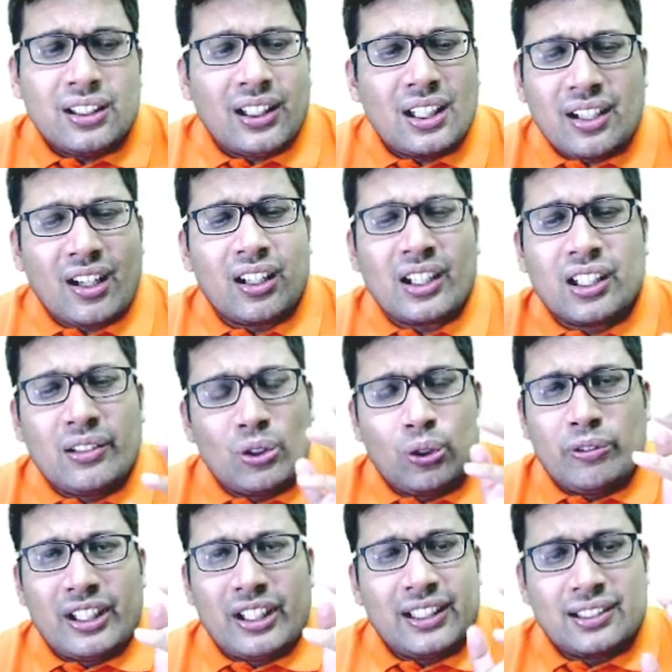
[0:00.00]
The drug you
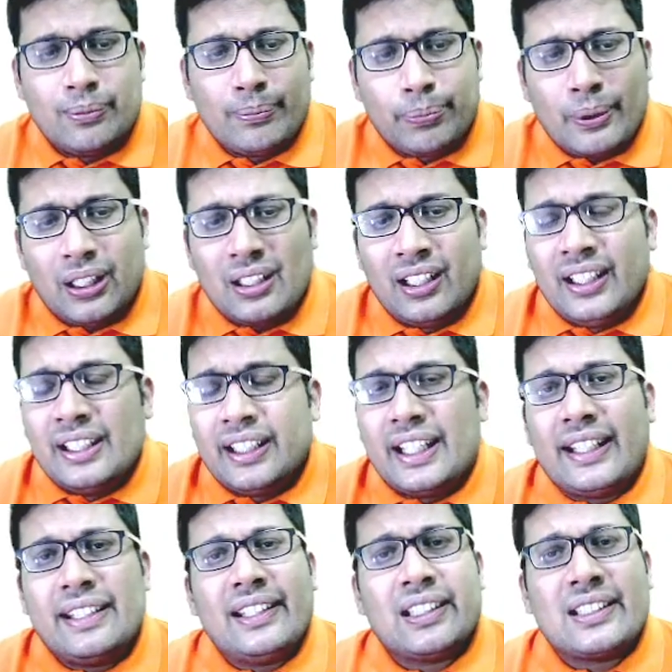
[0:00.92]
know very simple.
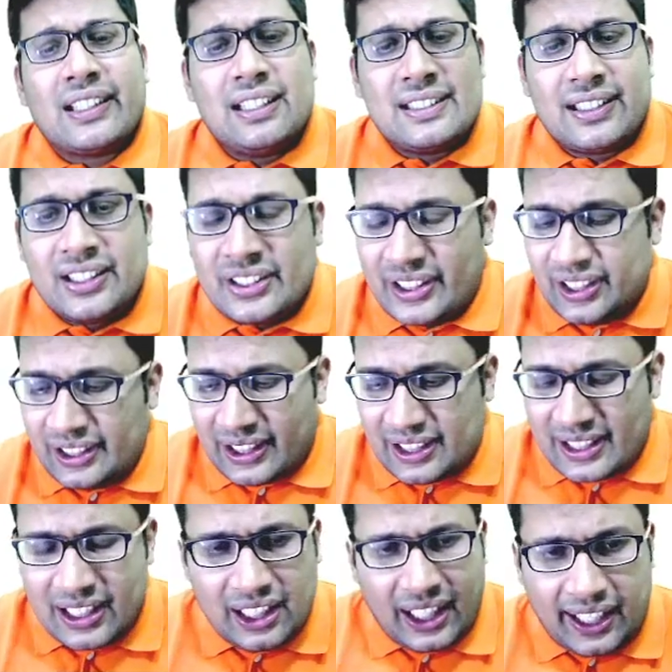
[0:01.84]
n 16 is
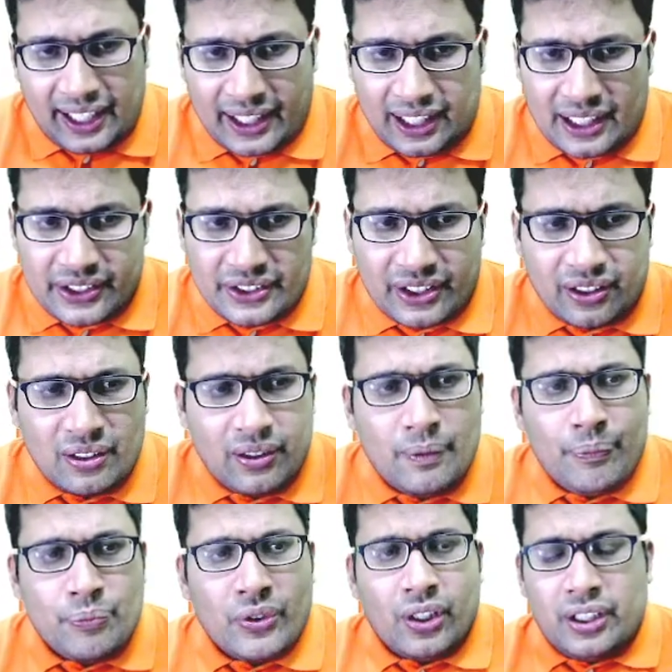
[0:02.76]
the correct answer.
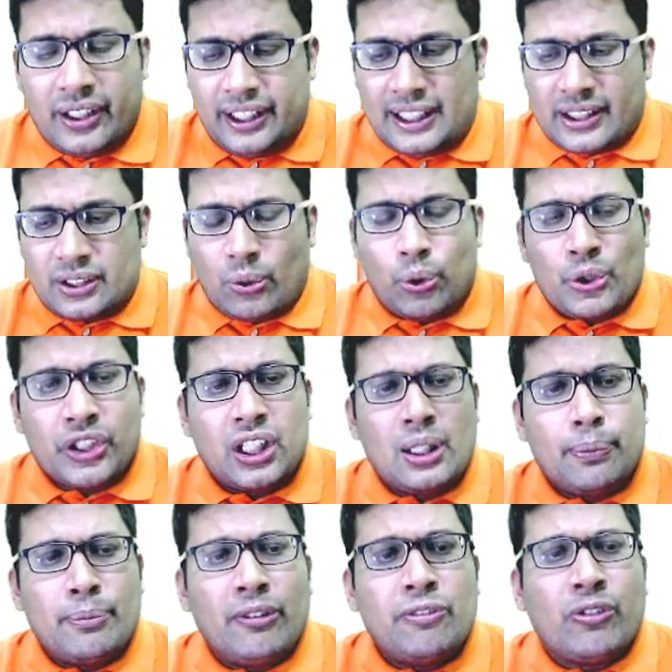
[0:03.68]
Yes. Question
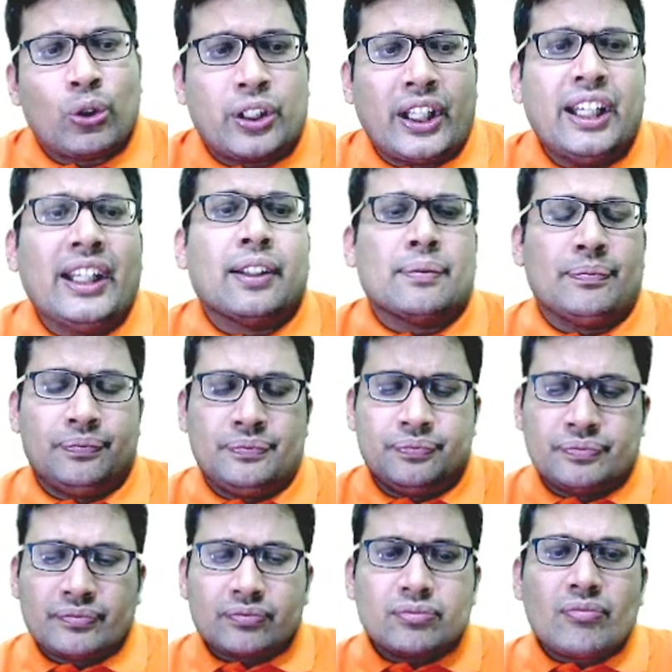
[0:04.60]
number 14.
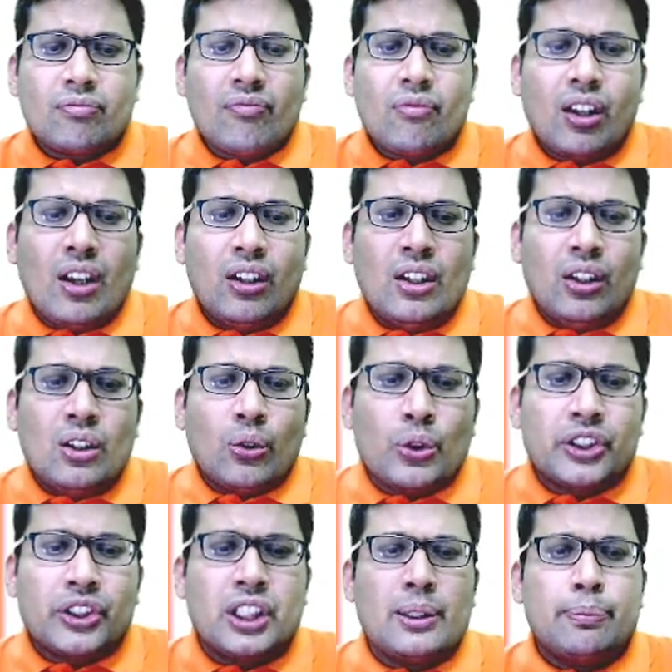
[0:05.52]

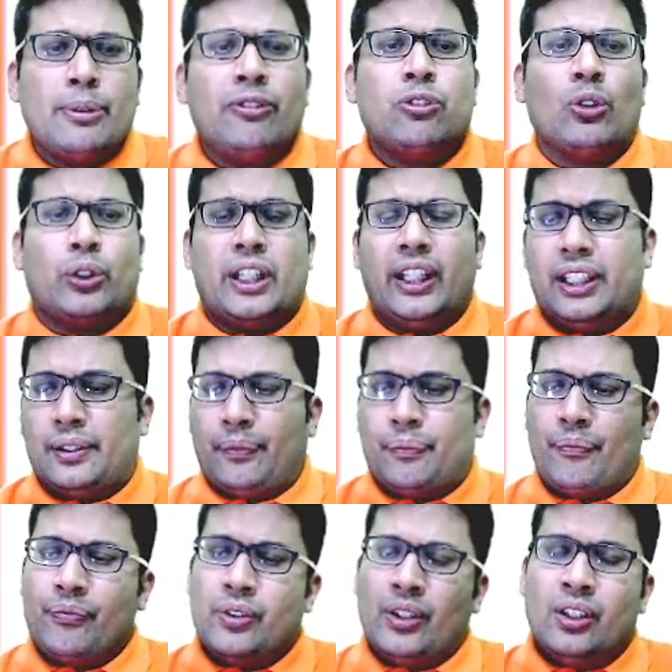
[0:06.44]
Question number
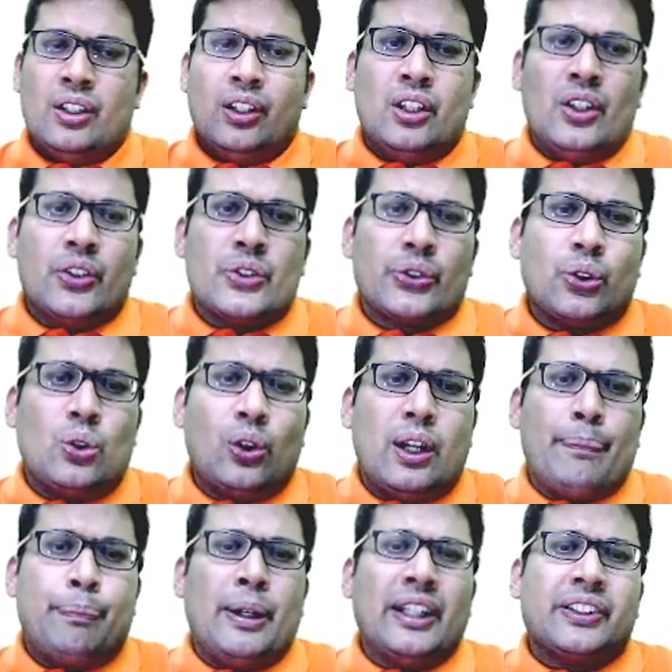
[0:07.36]
14. So
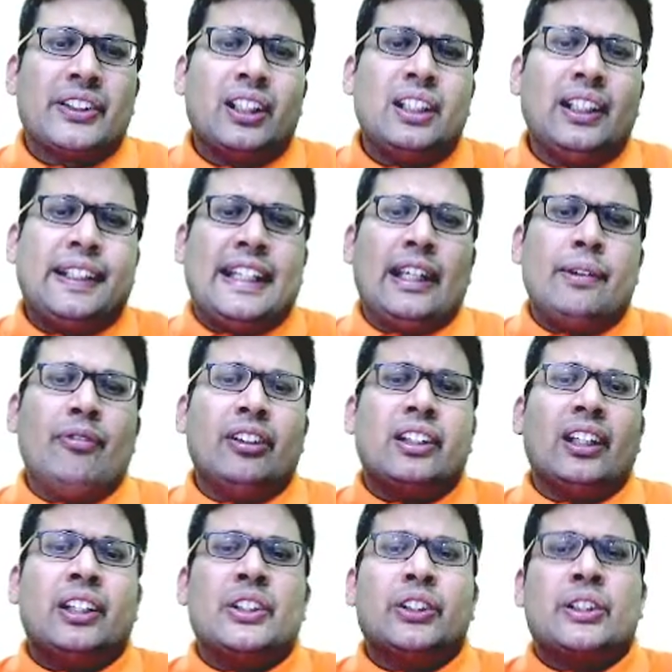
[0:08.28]
a patient came with
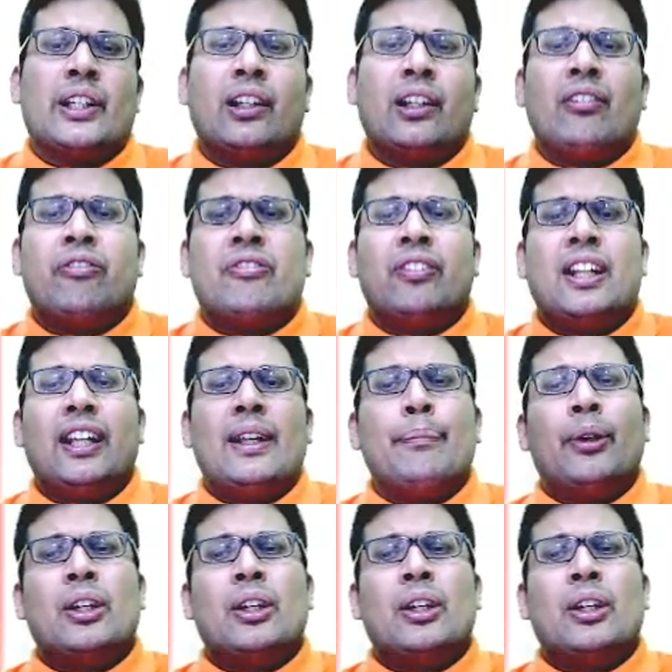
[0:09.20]
a history of flame